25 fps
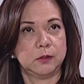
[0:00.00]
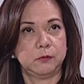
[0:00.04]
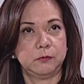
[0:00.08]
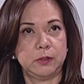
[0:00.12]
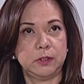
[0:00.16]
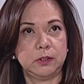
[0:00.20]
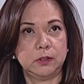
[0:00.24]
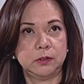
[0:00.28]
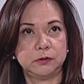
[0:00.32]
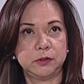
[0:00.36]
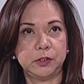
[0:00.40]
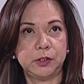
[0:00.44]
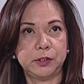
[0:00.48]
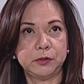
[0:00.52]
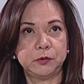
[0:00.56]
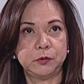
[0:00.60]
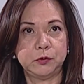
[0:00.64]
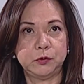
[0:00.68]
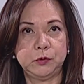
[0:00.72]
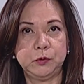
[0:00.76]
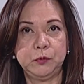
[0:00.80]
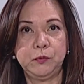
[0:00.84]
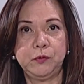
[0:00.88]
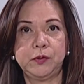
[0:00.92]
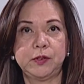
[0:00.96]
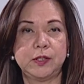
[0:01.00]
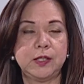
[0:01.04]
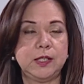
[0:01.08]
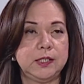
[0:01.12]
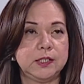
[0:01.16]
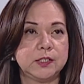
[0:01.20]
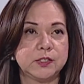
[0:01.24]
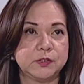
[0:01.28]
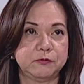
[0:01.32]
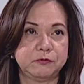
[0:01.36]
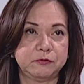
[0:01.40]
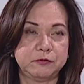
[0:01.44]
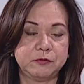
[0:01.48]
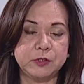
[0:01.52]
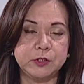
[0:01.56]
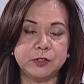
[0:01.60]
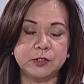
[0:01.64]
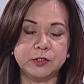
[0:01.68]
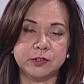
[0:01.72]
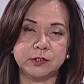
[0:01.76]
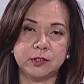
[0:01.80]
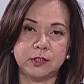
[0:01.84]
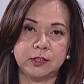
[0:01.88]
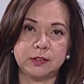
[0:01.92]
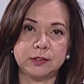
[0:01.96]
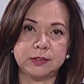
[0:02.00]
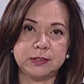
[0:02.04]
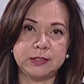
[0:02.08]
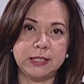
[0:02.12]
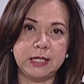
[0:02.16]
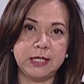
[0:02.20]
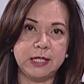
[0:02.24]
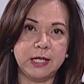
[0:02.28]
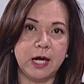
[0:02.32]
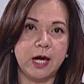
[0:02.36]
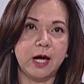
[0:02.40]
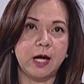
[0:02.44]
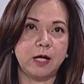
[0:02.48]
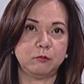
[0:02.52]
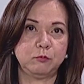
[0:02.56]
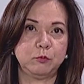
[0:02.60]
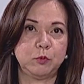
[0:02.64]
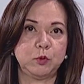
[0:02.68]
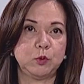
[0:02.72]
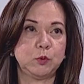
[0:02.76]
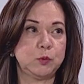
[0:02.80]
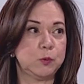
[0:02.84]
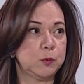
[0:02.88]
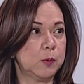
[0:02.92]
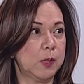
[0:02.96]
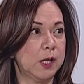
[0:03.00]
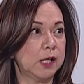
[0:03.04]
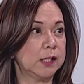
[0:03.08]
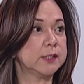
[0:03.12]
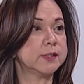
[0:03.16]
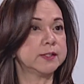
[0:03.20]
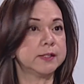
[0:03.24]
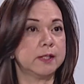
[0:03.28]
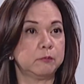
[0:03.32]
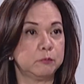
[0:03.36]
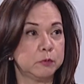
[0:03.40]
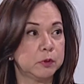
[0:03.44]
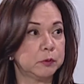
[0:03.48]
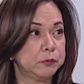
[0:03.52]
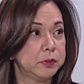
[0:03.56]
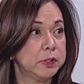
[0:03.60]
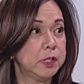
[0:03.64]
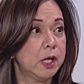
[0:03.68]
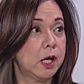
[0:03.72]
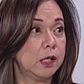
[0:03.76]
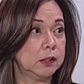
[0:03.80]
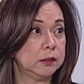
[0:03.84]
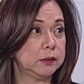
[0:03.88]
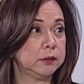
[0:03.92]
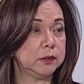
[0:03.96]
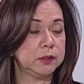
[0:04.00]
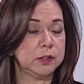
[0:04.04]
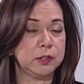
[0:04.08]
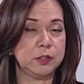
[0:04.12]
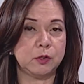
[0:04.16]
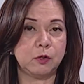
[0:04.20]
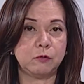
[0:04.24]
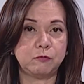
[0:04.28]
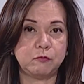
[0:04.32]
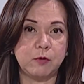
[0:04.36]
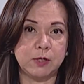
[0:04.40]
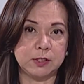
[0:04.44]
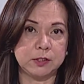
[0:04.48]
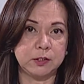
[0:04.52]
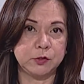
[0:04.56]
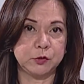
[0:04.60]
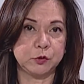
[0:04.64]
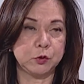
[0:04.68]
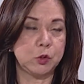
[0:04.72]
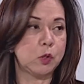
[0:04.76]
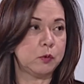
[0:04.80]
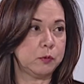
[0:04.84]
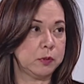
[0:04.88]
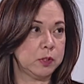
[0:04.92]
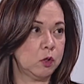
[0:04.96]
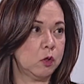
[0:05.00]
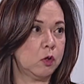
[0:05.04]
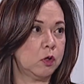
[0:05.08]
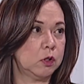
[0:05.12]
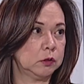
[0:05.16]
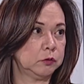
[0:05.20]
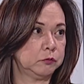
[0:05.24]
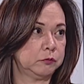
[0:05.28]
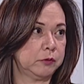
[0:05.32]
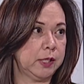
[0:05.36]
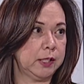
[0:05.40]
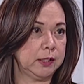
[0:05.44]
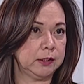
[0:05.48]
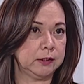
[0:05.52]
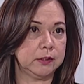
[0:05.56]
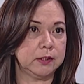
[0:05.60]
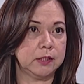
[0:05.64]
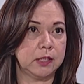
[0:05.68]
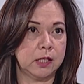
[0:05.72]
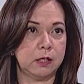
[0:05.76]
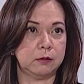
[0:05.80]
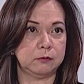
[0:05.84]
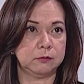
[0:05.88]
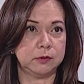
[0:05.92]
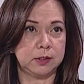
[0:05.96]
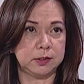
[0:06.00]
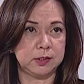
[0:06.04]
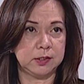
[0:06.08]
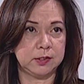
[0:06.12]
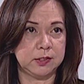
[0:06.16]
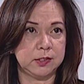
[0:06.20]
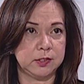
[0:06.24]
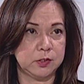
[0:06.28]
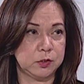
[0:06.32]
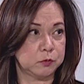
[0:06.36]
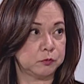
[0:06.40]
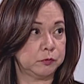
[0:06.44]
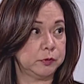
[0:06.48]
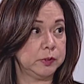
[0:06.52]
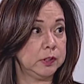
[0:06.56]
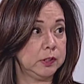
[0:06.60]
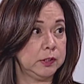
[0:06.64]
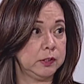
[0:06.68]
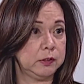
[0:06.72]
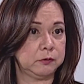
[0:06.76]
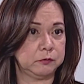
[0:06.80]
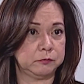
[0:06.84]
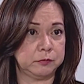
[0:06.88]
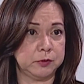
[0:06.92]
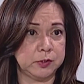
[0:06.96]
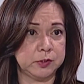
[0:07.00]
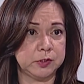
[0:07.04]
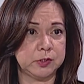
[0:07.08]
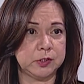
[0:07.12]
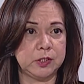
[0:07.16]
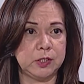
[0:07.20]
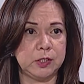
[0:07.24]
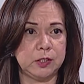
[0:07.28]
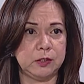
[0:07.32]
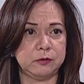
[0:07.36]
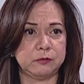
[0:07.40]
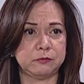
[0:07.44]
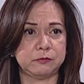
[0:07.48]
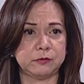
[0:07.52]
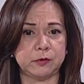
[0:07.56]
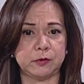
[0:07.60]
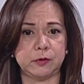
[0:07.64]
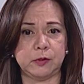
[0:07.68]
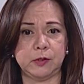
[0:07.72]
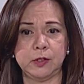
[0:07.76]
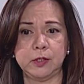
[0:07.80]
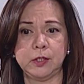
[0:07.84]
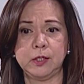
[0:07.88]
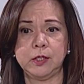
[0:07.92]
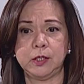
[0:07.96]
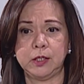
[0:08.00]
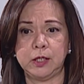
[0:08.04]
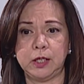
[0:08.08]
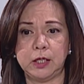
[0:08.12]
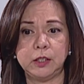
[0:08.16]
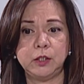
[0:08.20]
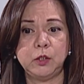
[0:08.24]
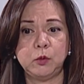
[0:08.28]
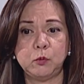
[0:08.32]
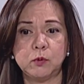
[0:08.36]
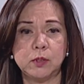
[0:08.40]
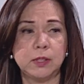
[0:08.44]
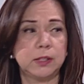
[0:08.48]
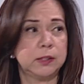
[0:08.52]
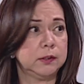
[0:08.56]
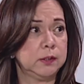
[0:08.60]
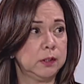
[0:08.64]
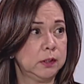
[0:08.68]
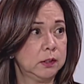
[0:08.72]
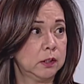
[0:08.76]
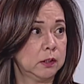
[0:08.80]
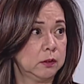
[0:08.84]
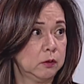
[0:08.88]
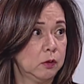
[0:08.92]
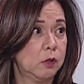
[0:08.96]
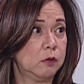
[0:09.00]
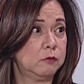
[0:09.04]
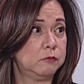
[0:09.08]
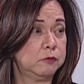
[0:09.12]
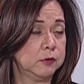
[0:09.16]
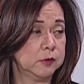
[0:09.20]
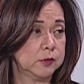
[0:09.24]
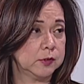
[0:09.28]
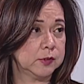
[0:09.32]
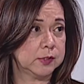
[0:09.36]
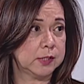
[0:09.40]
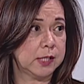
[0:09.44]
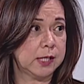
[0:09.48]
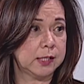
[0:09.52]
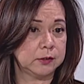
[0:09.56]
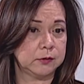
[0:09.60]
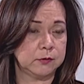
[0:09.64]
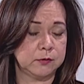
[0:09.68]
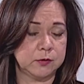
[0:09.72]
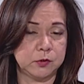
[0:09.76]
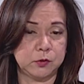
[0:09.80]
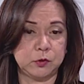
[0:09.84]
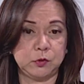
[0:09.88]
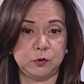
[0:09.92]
Well, there are two things. First, uh, they have to accept the reality of what is going on right now, that it is really risky for anyone in unlawful status.